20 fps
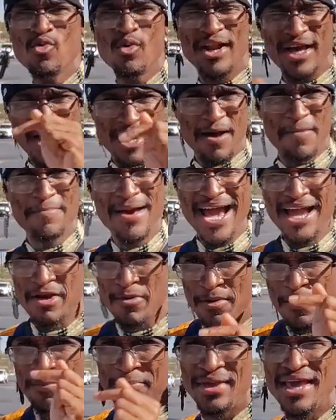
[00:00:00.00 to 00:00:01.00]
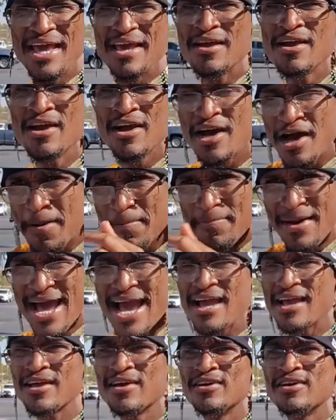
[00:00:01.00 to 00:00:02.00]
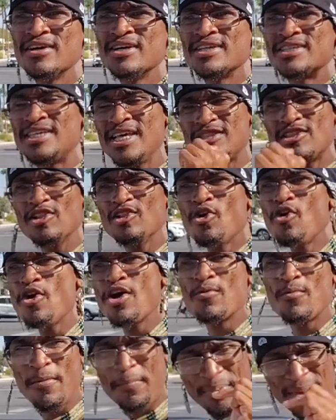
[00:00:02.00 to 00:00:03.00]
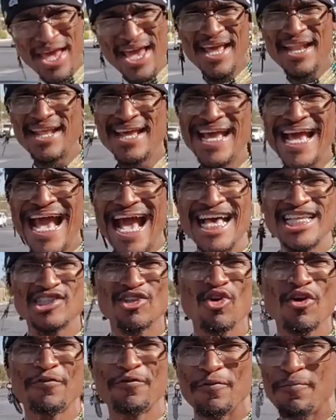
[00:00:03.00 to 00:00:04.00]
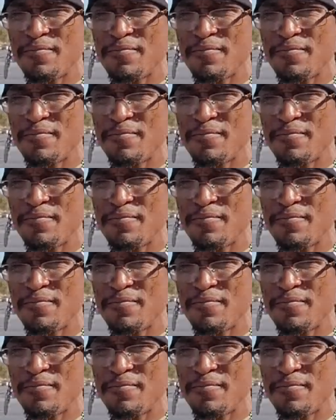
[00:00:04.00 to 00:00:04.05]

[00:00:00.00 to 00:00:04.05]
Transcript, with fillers: You wanna come back and repent, come back, seek the Lord, repent, ask the Lord